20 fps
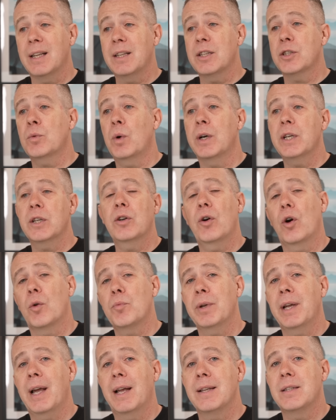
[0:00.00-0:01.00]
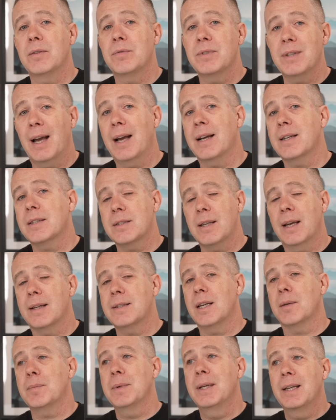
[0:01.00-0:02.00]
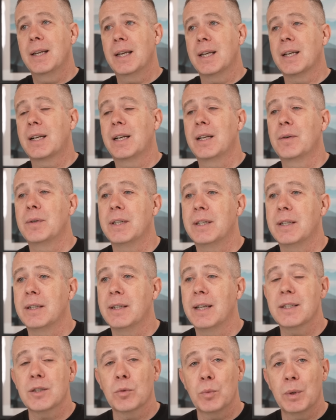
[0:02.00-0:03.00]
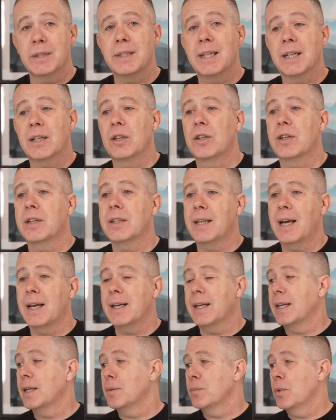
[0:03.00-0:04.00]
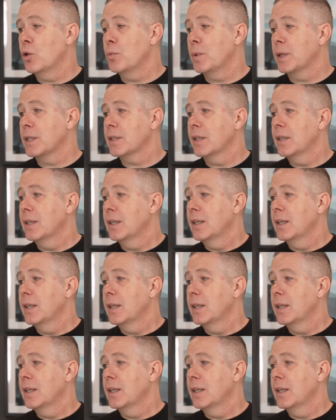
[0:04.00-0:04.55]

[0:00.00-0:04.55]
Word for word: and there's quite a comprehensive tax setup included in this, and we'll take a look at that in a moment.